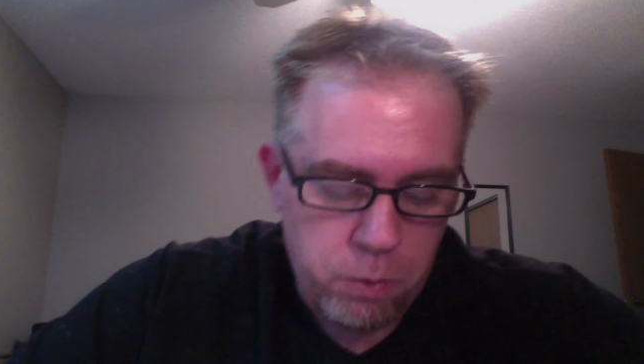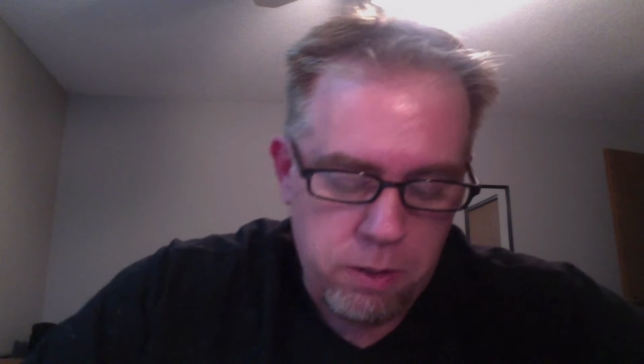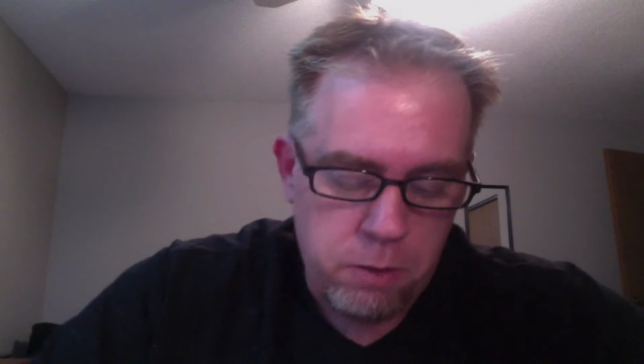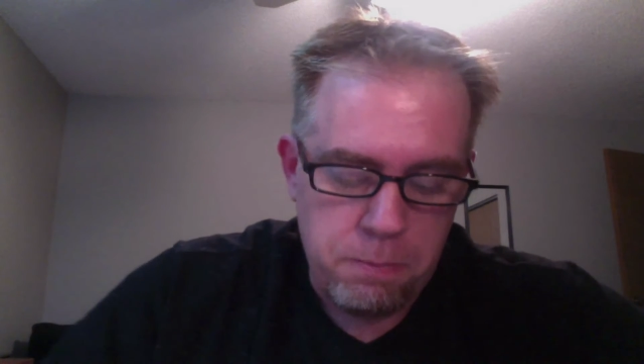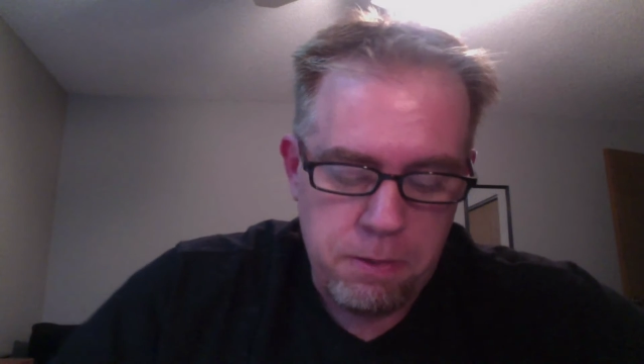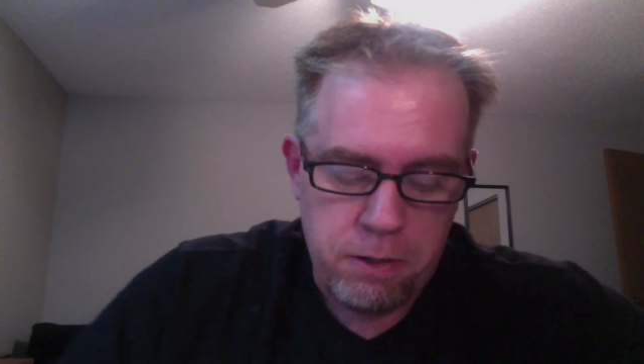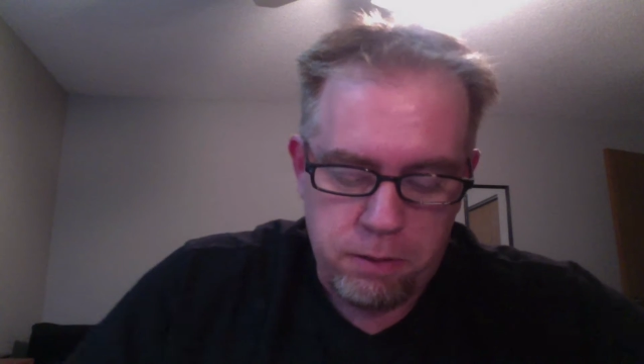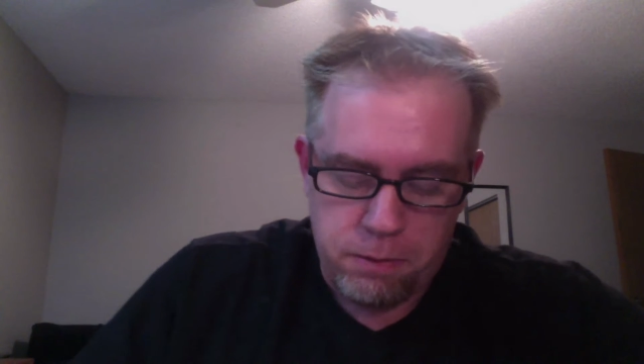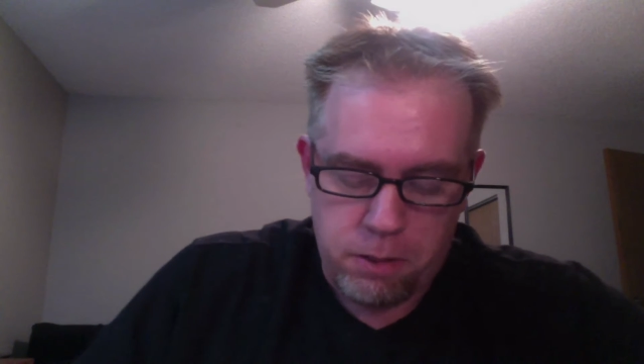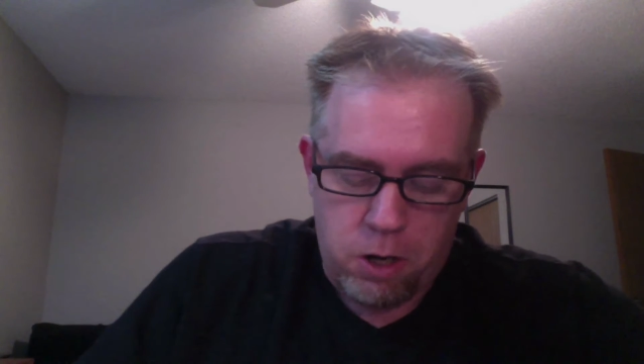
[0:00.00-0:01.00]
in your
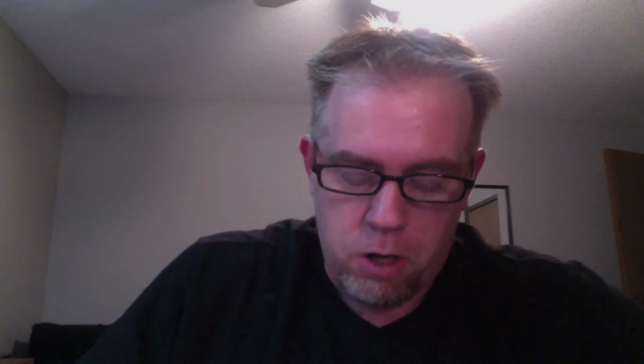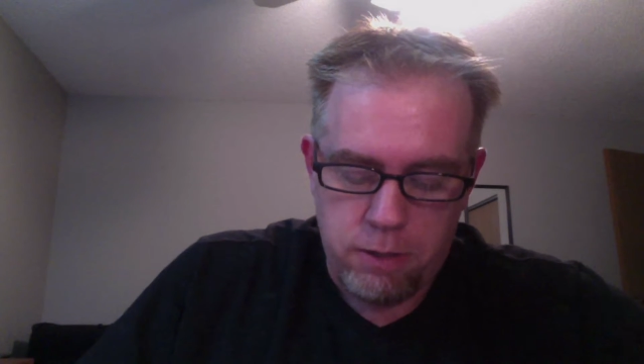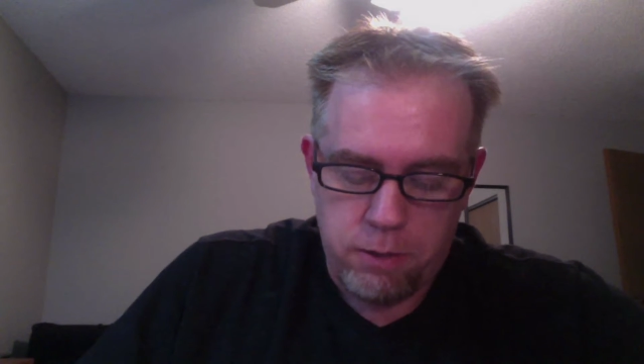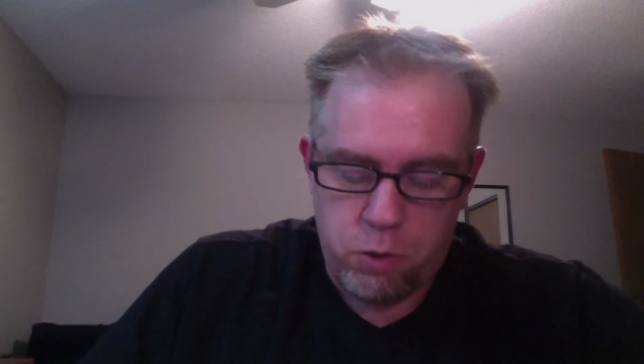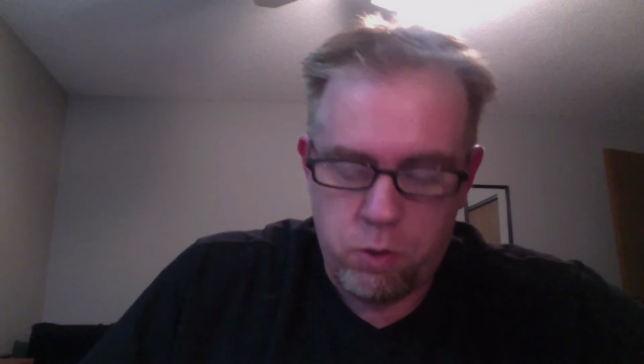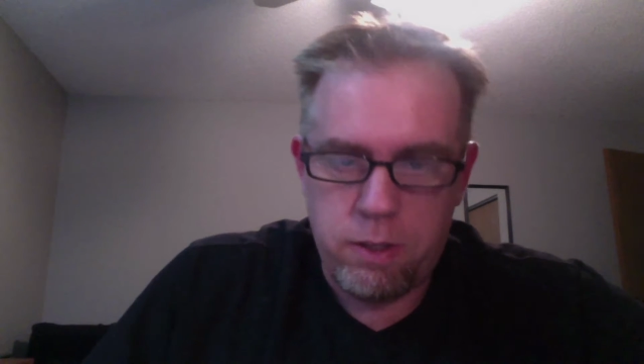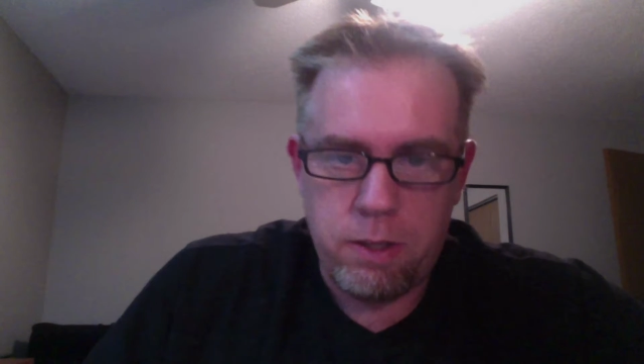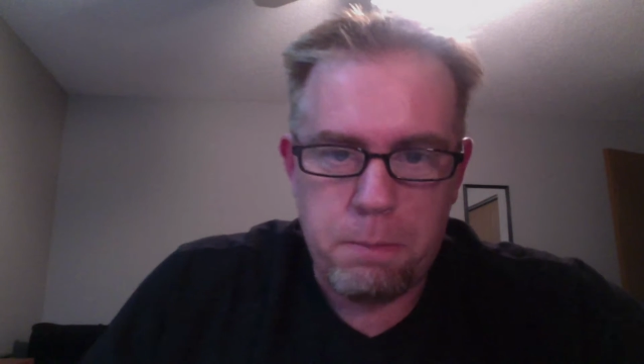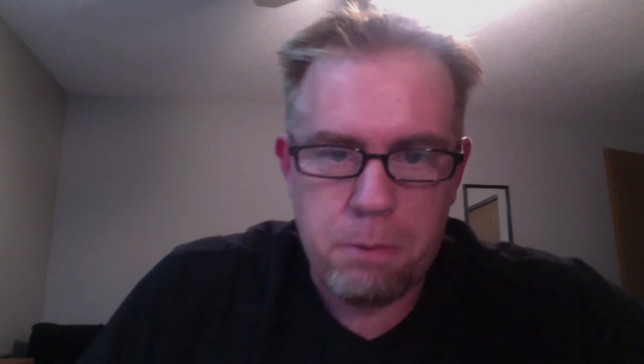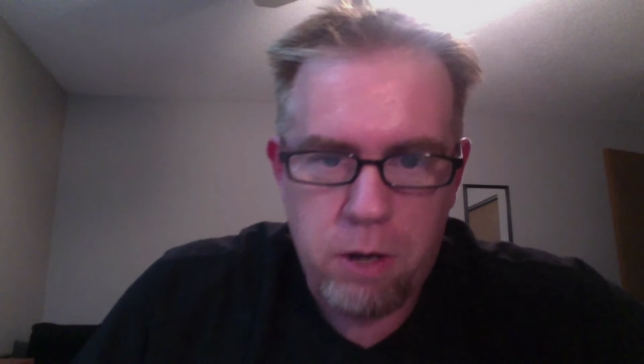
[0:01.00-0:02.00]
middle card is usually
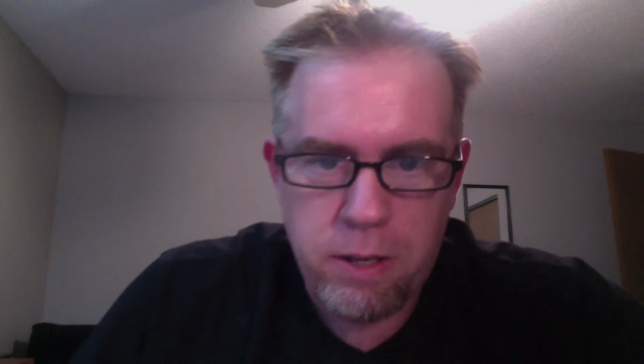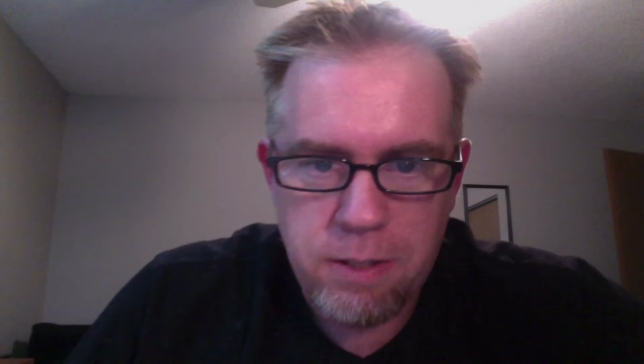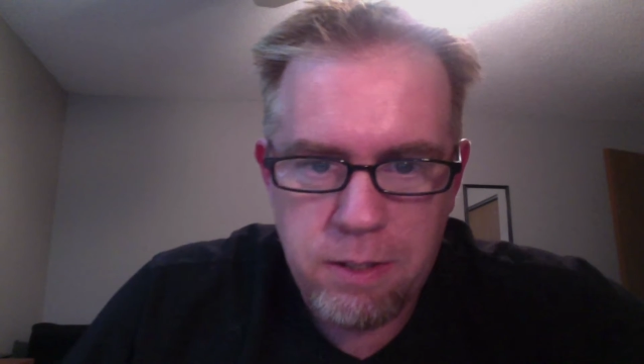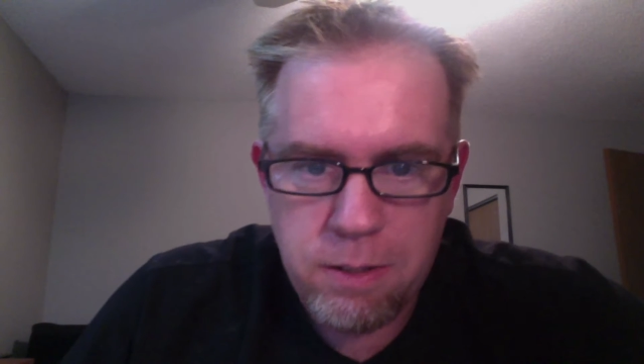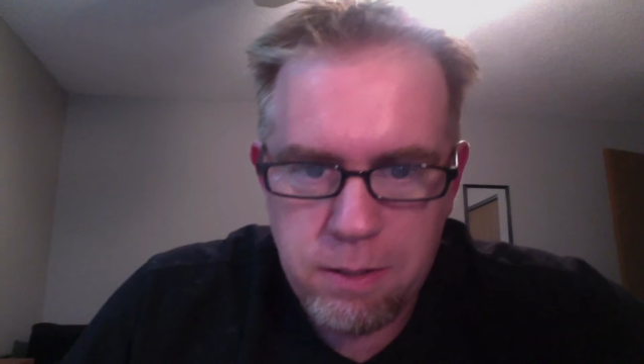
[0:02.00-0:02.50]
the present